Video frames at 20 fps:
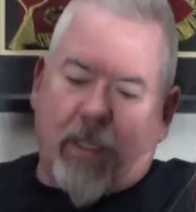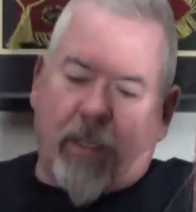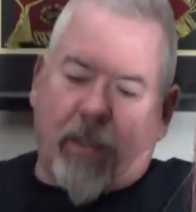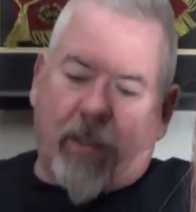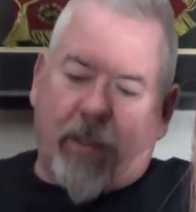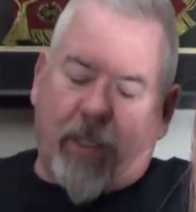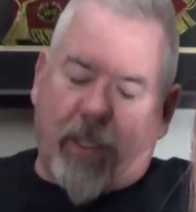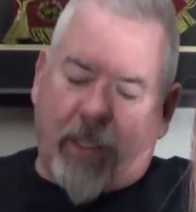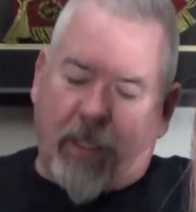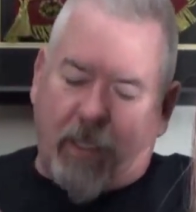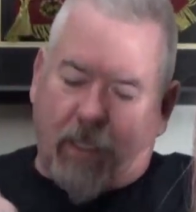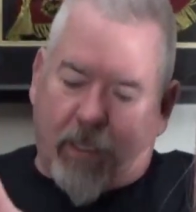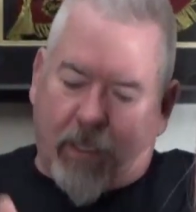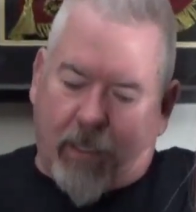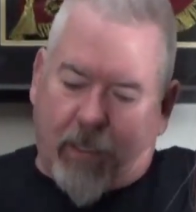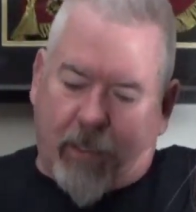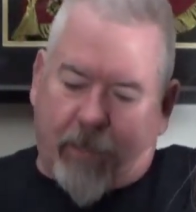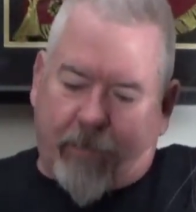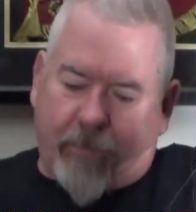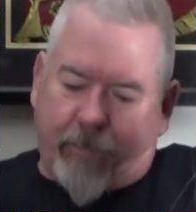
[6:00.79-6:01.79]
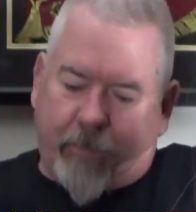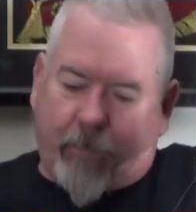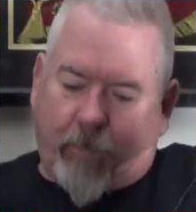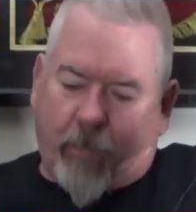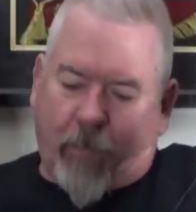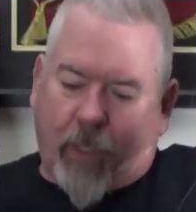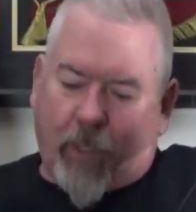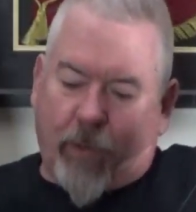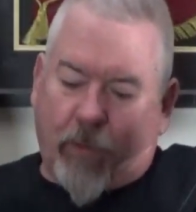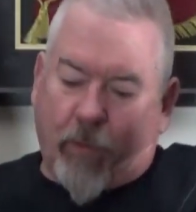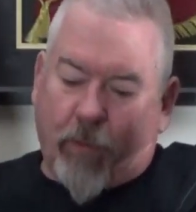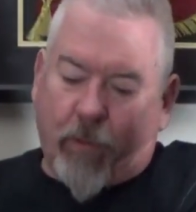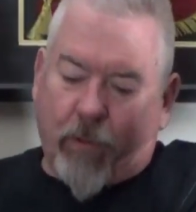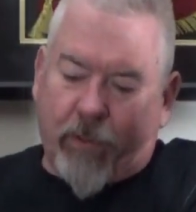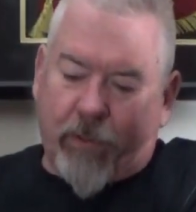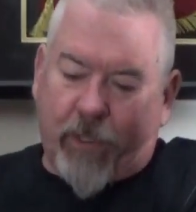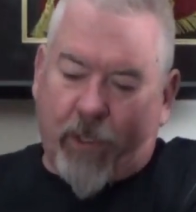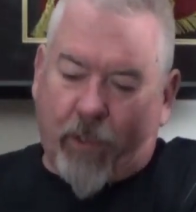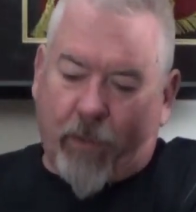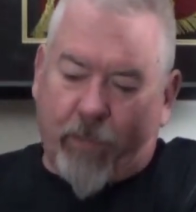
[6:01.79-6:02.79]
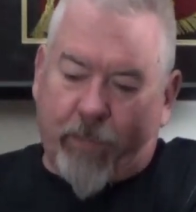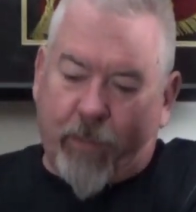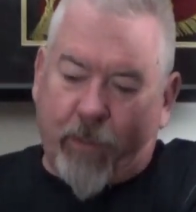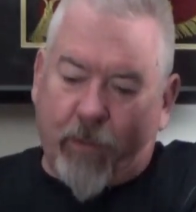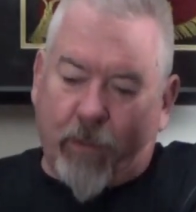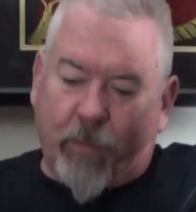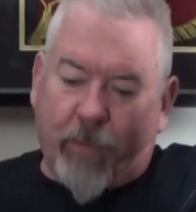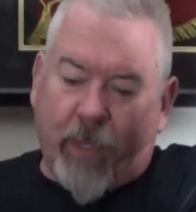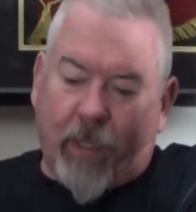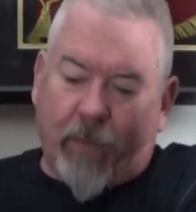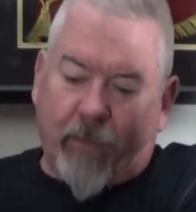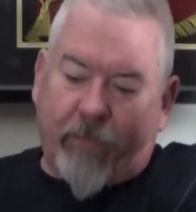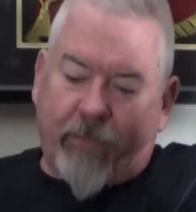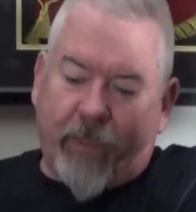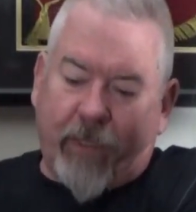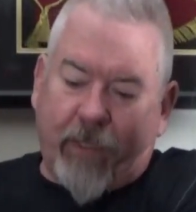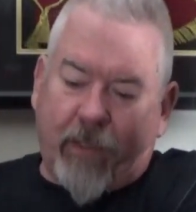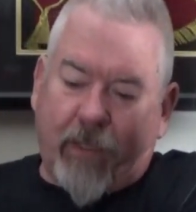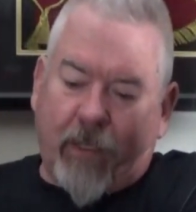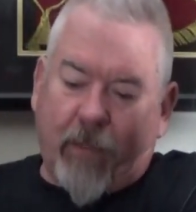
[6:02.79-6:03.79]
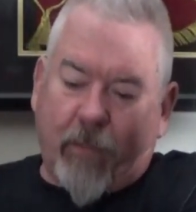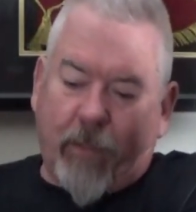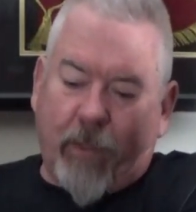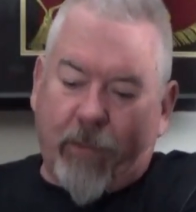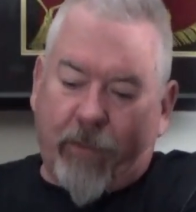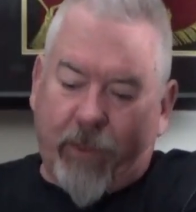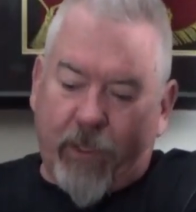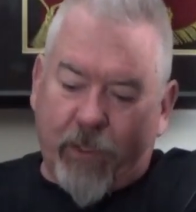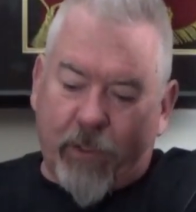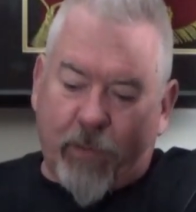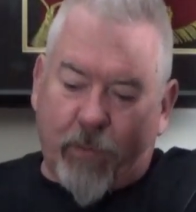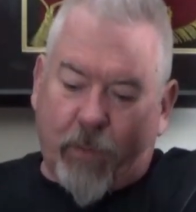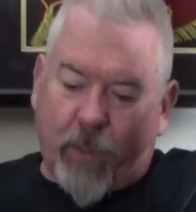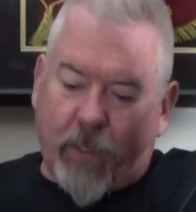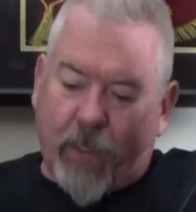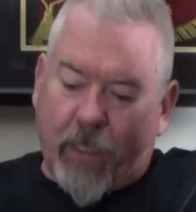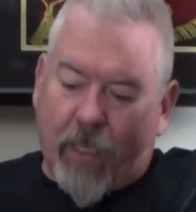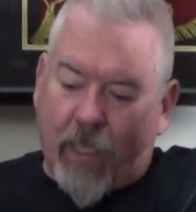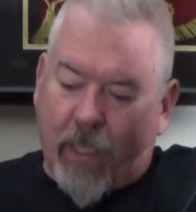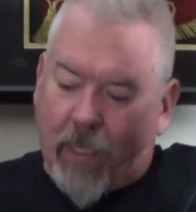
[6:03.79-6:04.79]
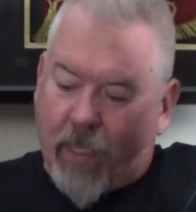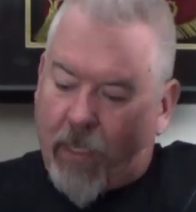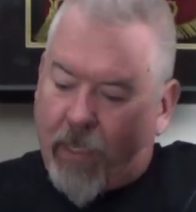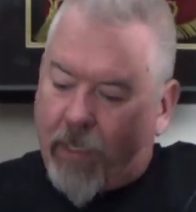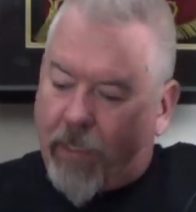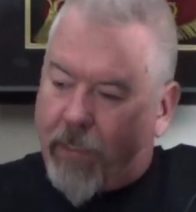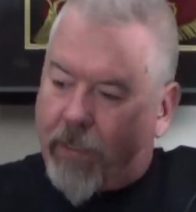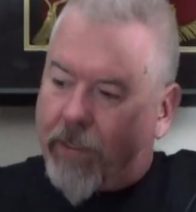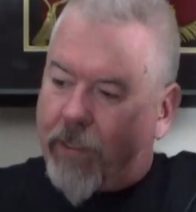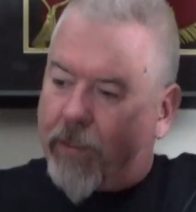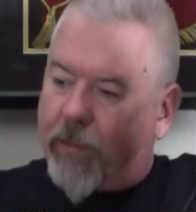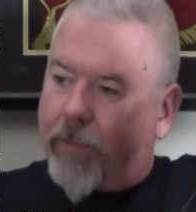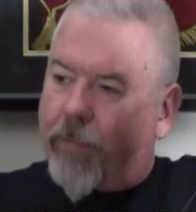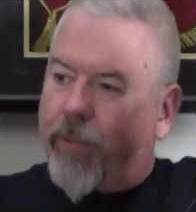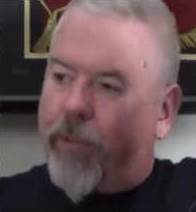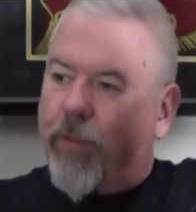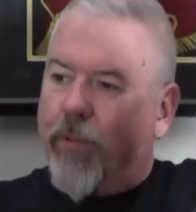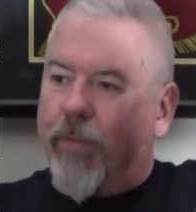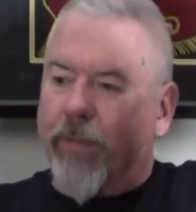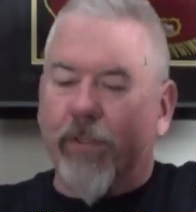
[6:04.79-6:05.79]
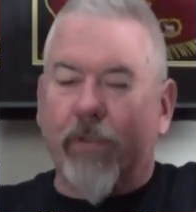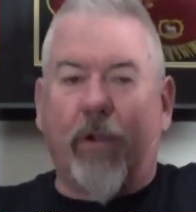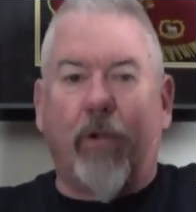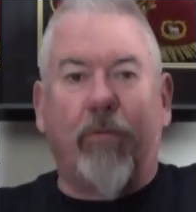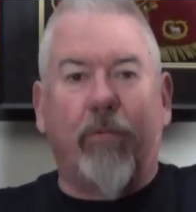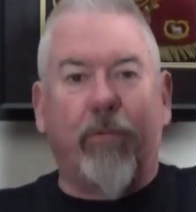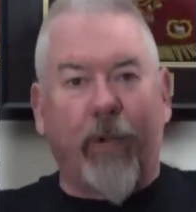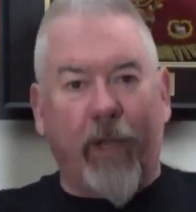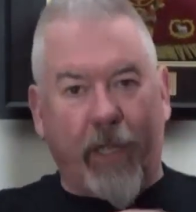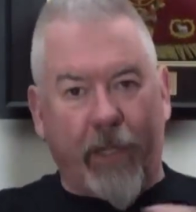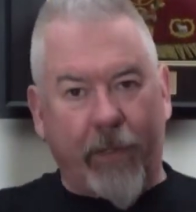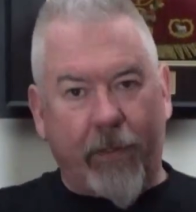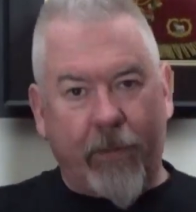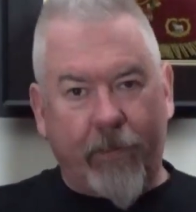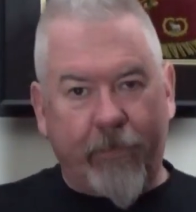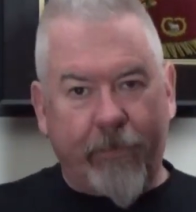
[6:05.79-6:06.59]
the horsehair plume. Now, the funny thing about this one is that the plume is all red.